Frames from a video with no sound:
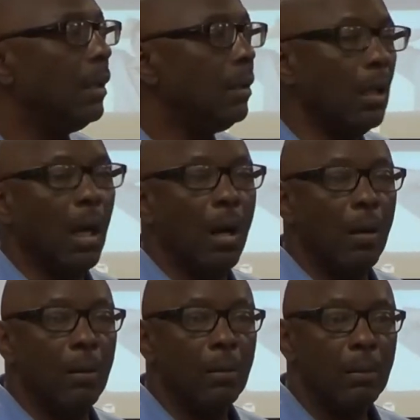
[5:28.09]
You know,
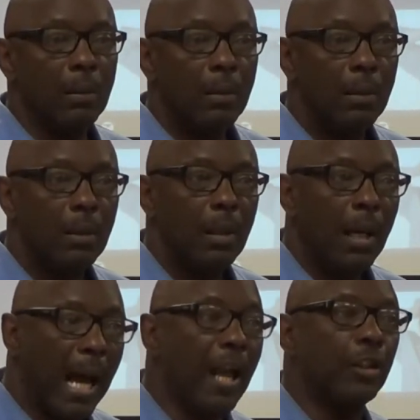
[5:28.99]

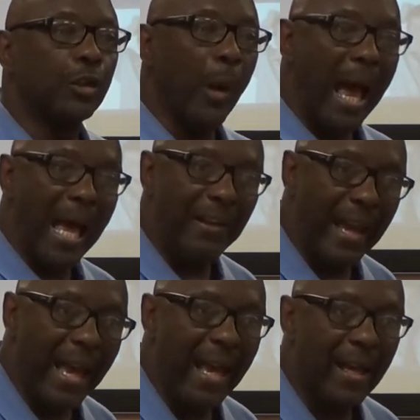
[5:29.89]
I done tried
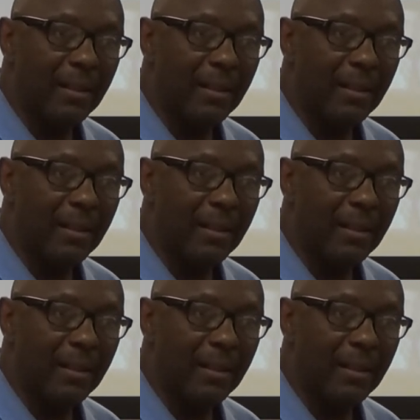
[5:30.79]
that.